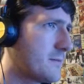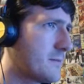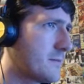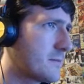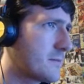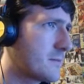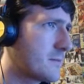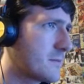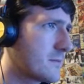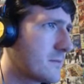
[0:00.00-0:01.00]

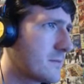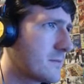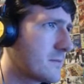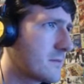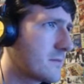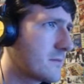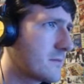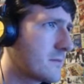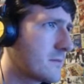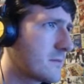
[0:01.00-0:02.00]

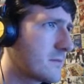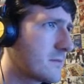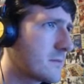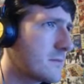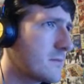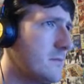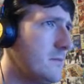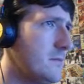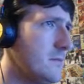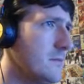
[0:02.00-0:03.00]

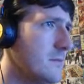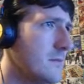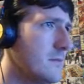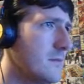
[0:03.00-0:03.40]
Nobody speaks.